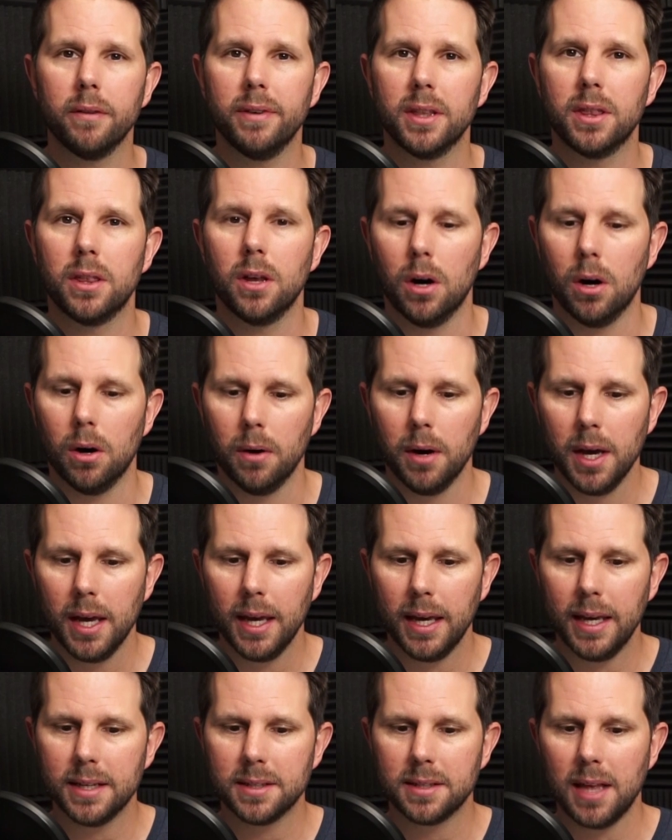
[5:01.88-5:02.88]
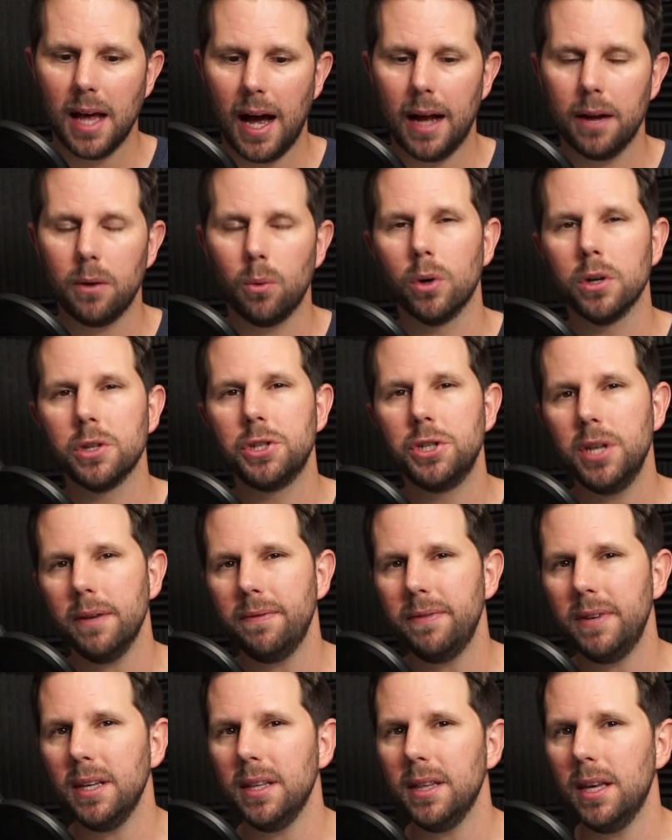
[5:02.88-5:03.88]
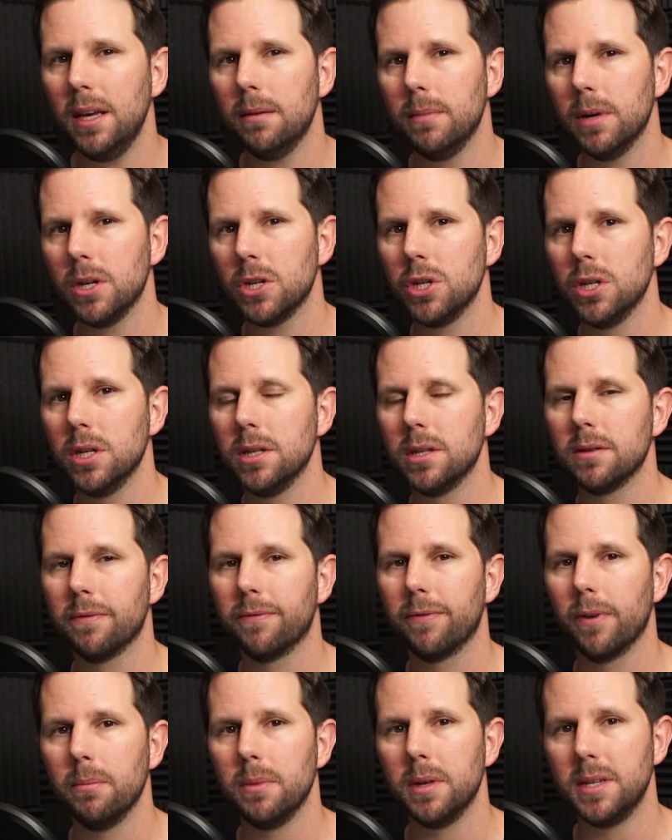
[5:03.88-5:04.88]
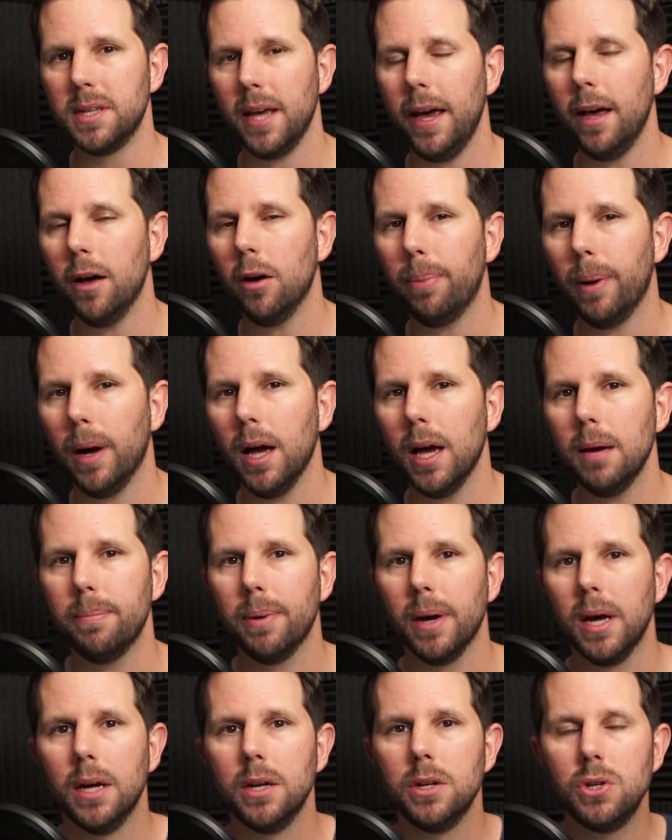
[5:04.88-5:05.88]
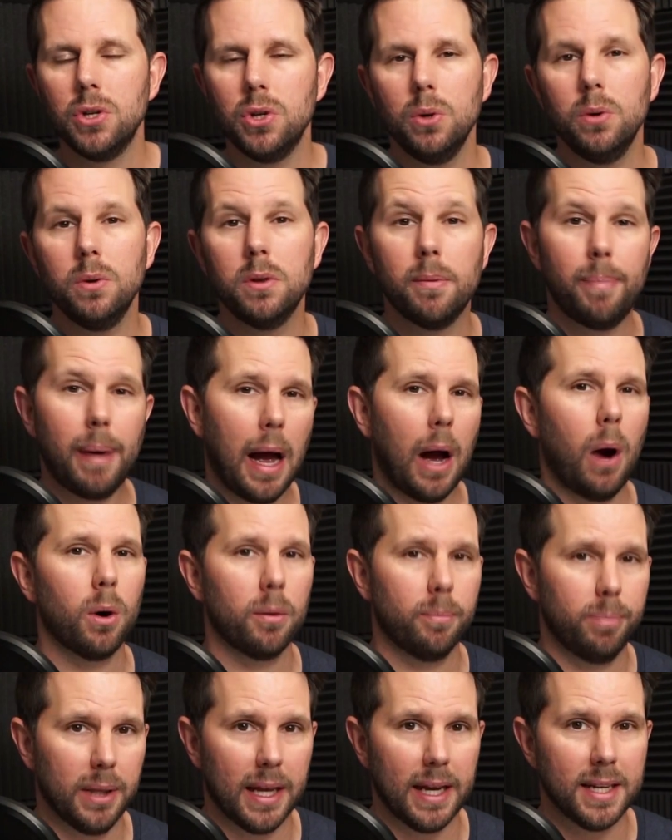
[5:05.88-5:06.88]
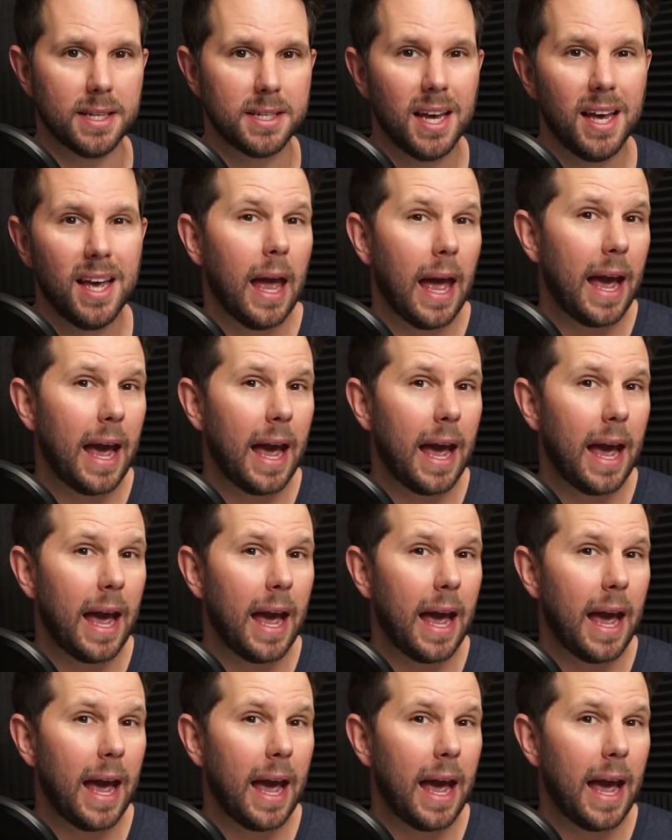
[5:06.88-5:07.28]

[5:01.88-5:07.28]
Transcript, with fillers: of it though is that we're shifting the emissions from the tailpipe to the power plant.